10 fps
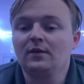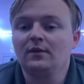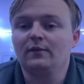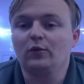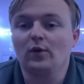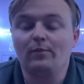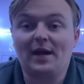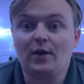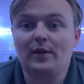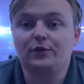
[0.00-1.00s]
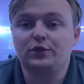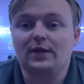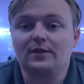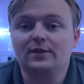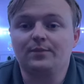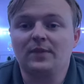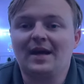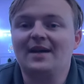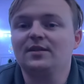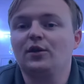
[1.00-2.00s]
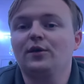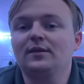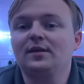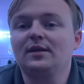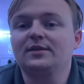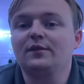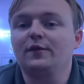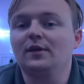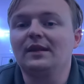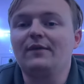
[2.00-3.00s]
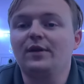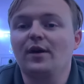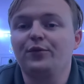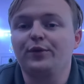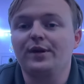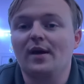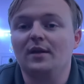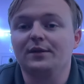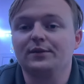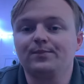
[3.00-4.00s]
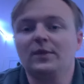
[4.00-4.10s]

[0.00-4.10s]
for background checks has it currently listed for $1,100.